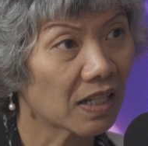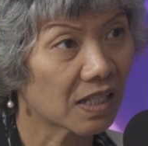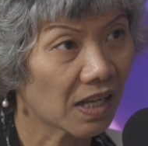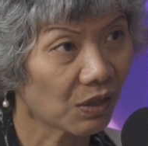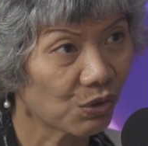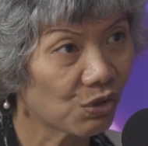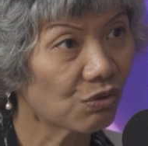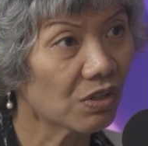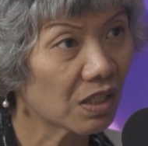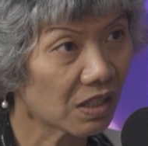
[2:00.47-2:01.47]

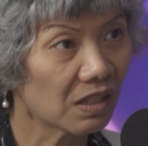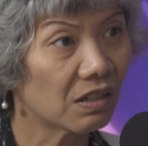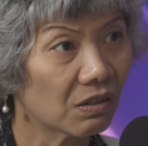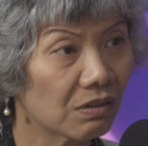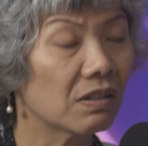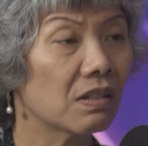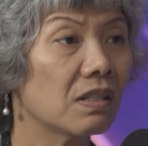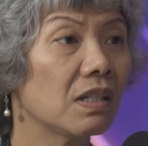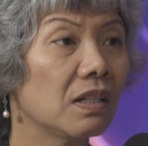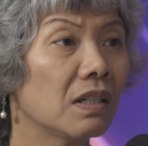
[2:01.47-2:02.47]
secretary sit on a
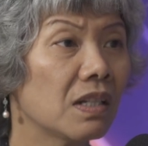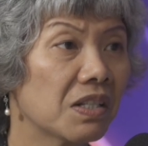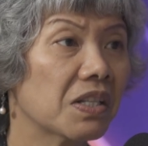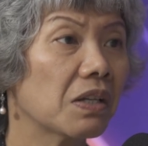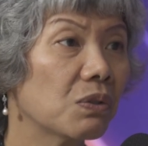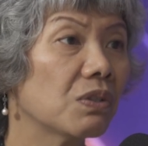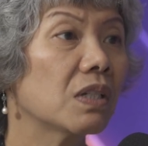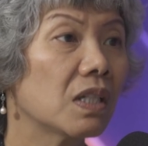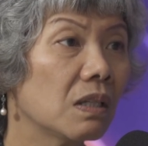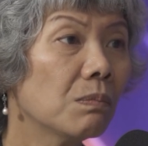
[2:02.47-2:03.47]
senior
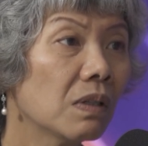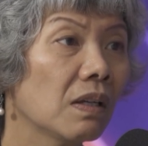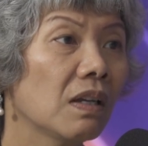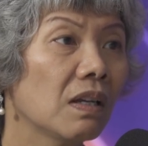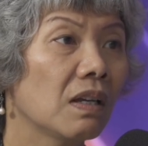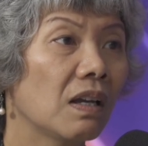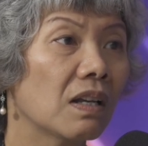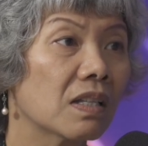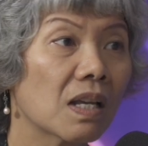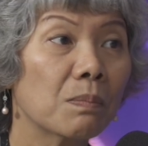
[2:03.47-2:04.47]
executive team.
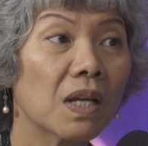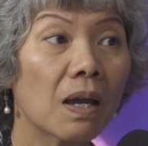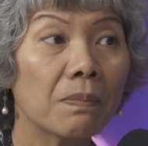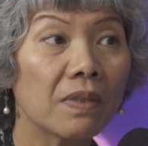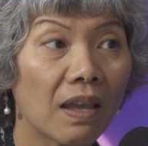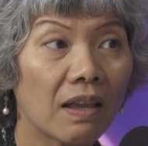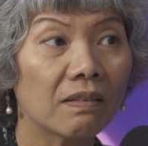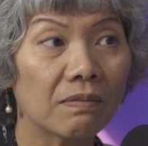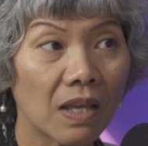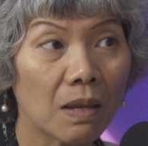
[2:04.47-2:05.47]
And sometimes
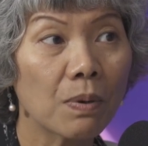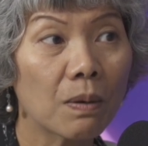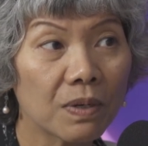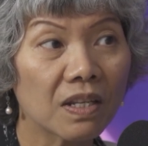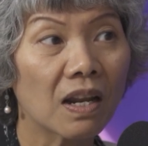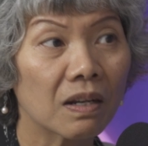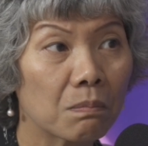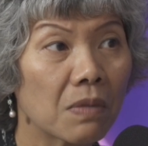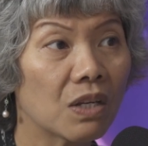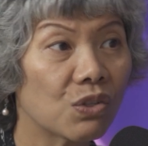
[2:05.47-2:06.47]
they probably are the
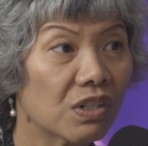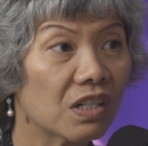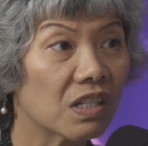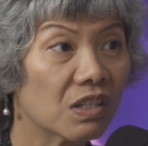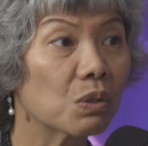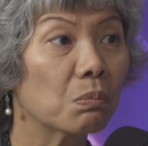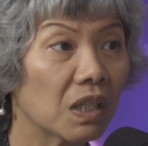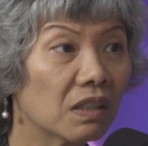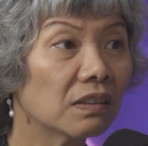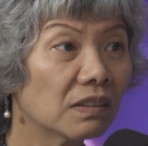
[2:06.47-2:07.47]
major decision
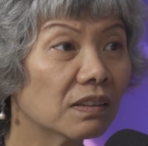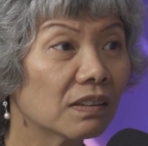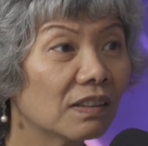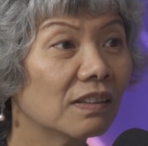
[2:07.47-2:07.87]
makers.